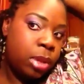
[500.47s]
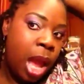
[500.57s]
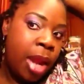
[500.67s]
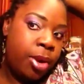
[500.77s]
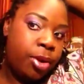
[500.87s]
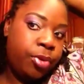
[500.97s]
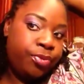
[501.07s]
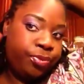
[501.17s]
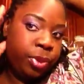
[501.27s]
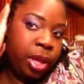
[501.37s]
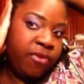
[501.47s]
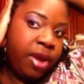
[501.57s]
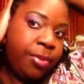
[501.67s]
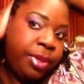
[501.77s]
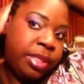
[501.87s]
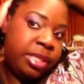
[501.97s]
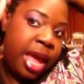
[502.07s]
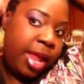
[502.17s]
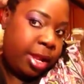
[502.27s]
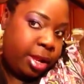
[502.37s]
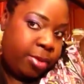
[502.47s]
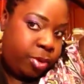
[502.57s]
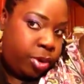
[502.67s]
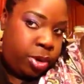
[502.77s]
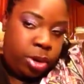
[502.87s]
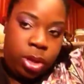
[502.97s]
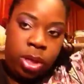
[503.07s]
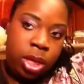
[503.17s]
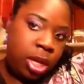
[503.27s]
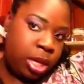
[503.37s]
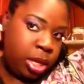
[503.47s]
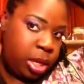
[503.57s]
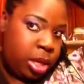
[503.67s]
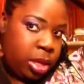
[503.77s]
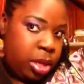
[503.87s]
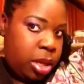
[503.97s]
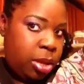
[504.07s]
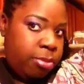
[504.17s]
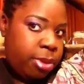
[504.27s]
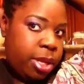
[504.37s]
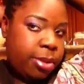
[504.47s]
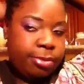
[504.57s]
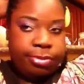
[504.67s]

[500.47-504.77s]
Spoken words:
I don't know if I'll be styling them or anything, but